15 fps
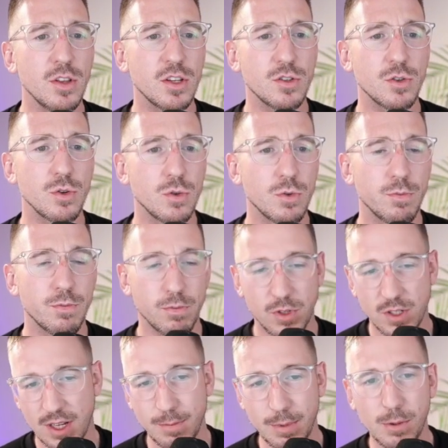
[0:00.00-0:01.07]
tool, because
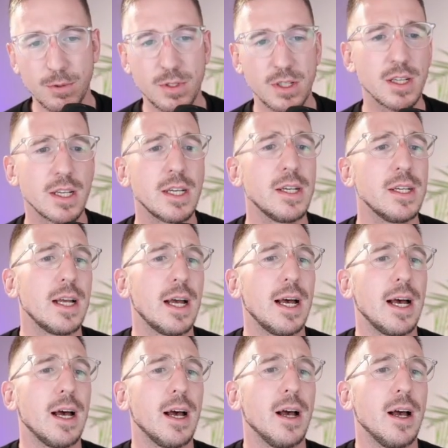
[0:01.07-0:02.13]
I built it,
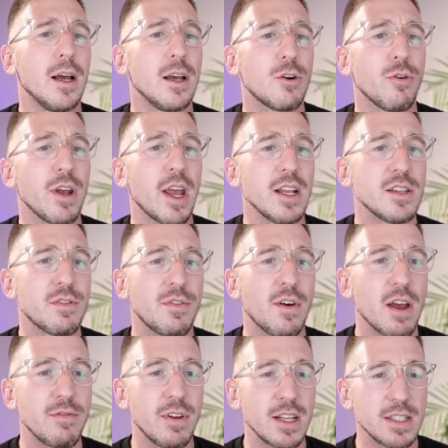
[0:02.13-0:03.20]
creates
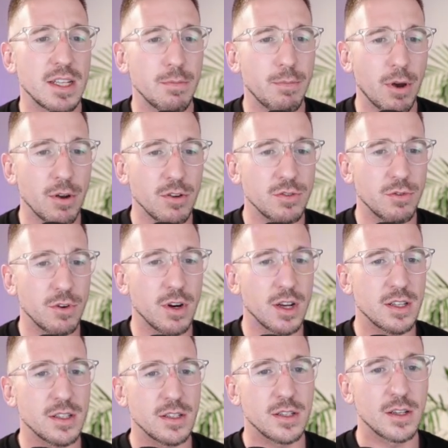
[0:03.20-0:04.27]
5 LinkedIn posts for
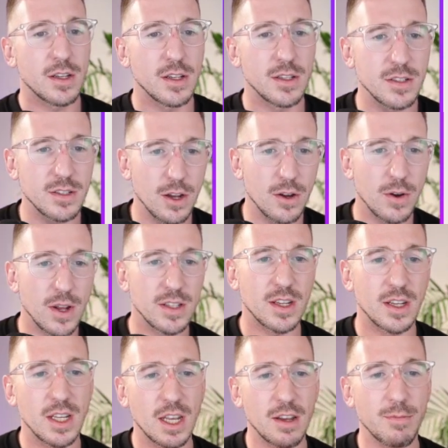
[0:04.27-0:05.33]
us. And so it's going
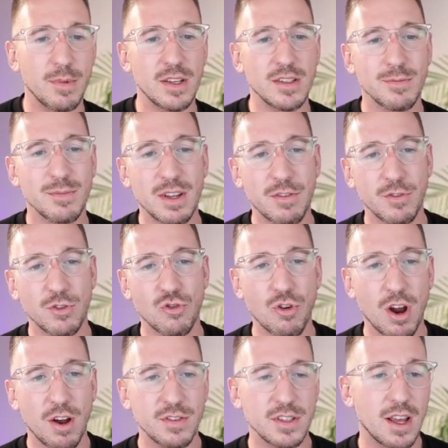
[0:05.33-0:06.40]
to give me some different
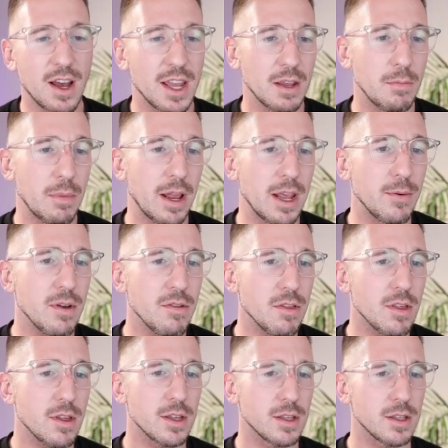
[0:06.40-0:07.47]
drafts that I can play with.
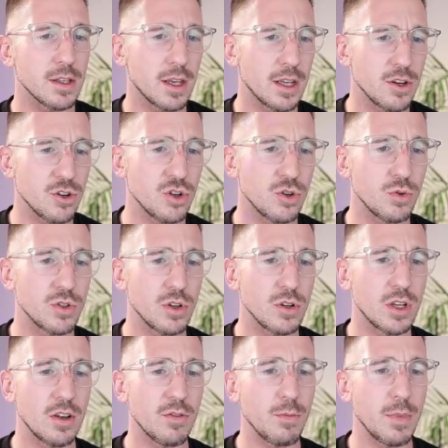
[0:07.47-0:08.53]
And it should also
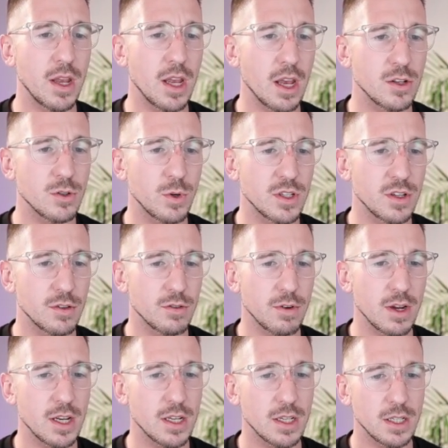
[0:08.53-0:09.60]
give me a Twitter thread.